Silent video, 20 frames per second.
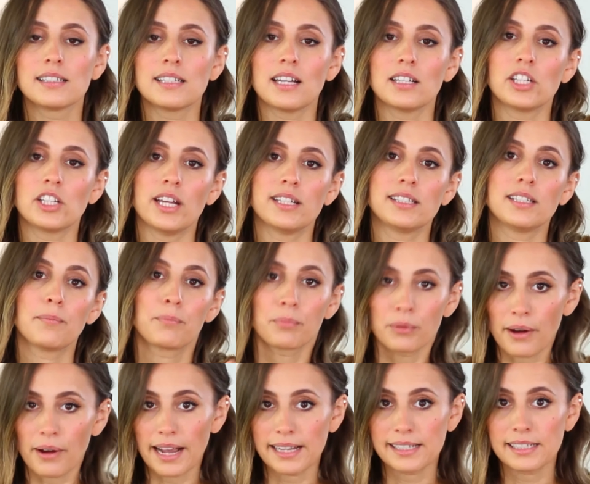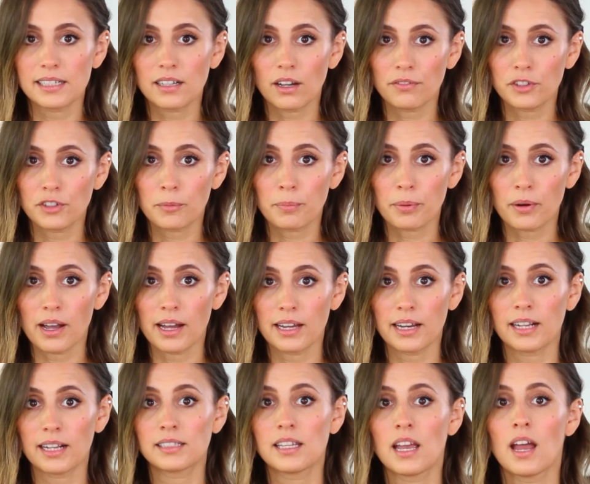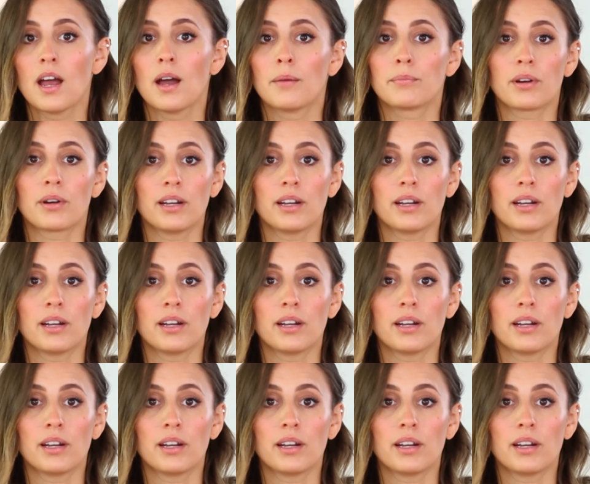such as the pricing of your product